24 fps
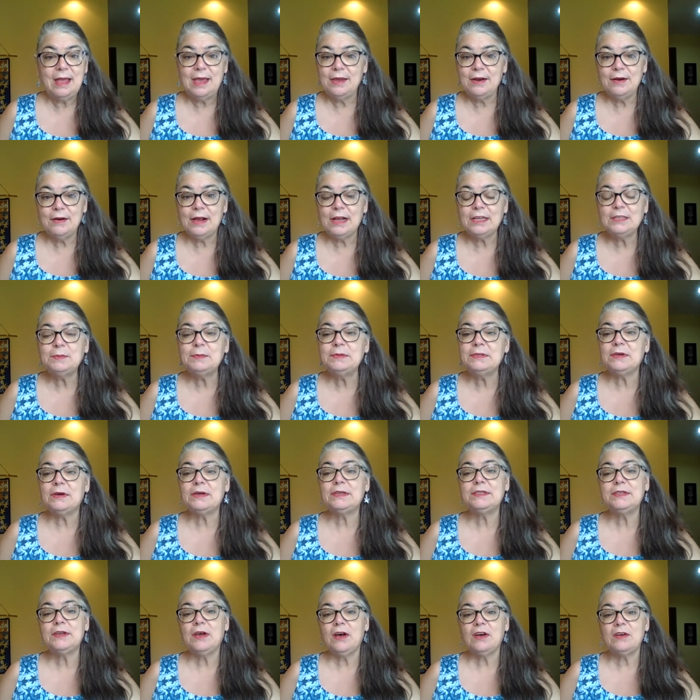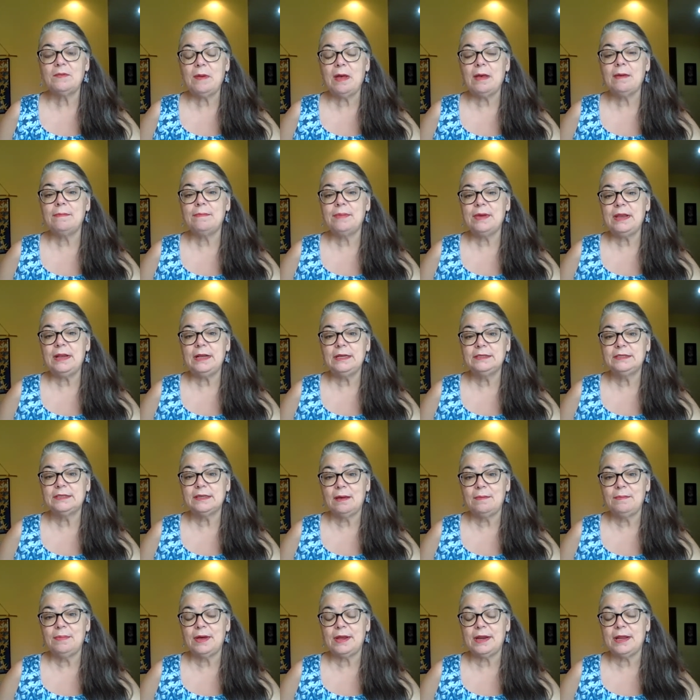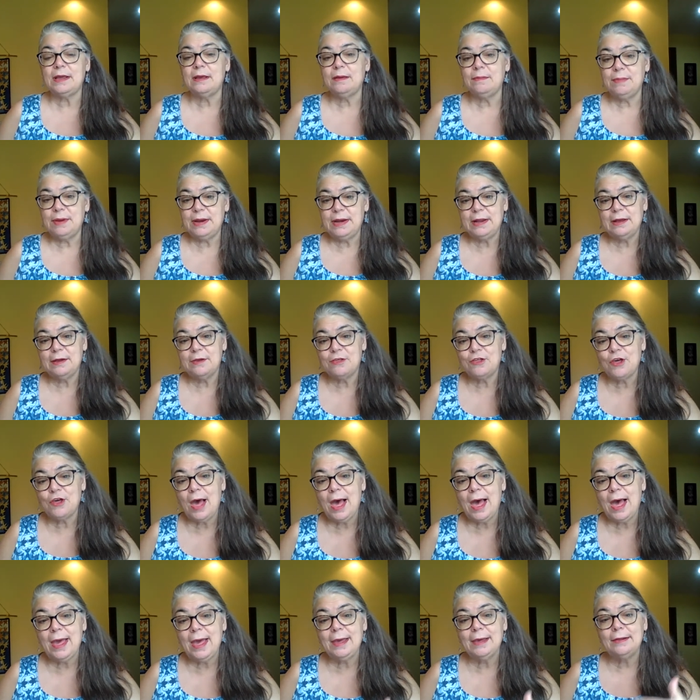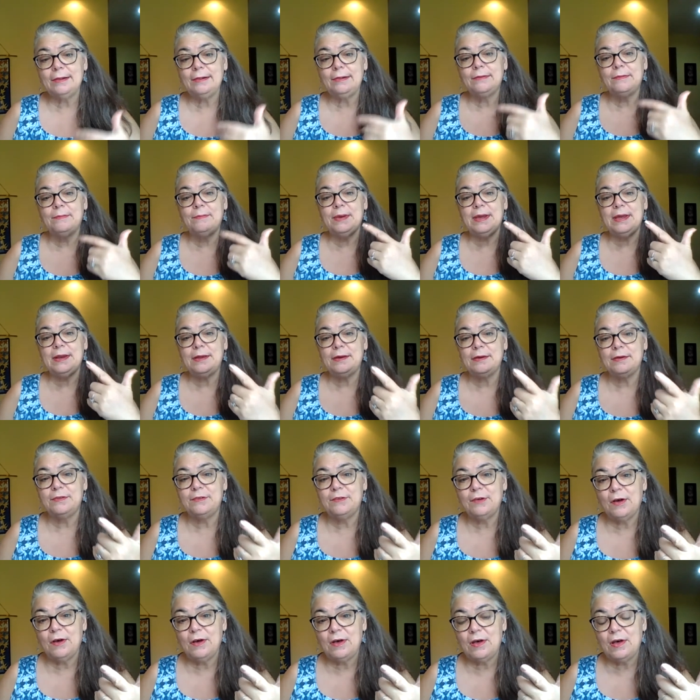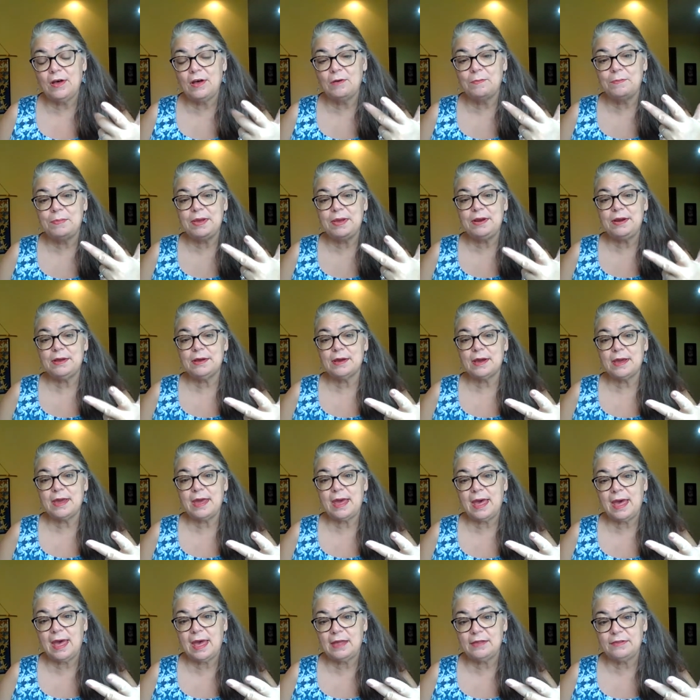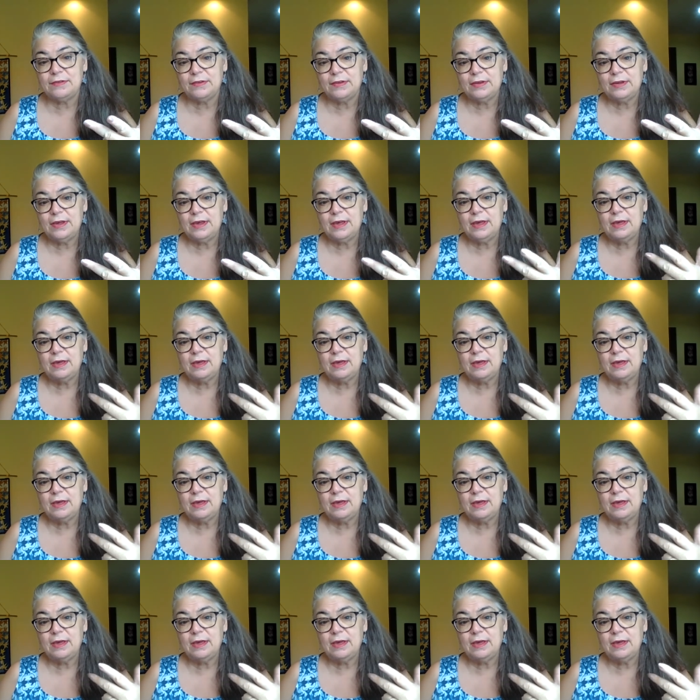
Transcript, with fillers: And her husband's always talking about beating somebody, beating a child, beating a dog, beating a cat,